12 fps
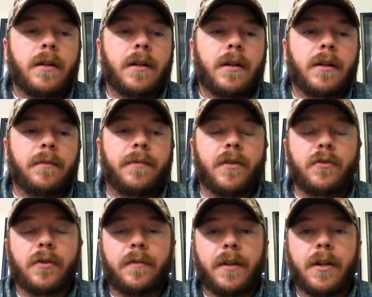in
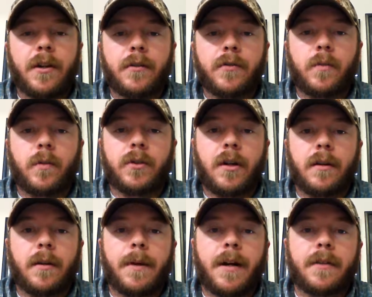future videos, we'll
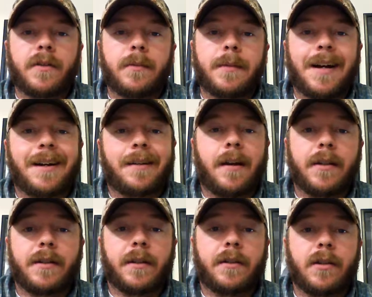talk about some
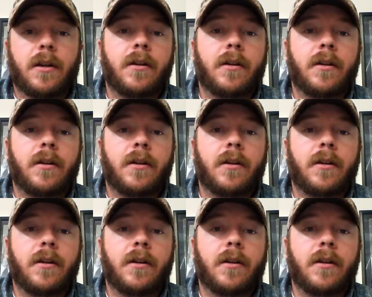diagnostics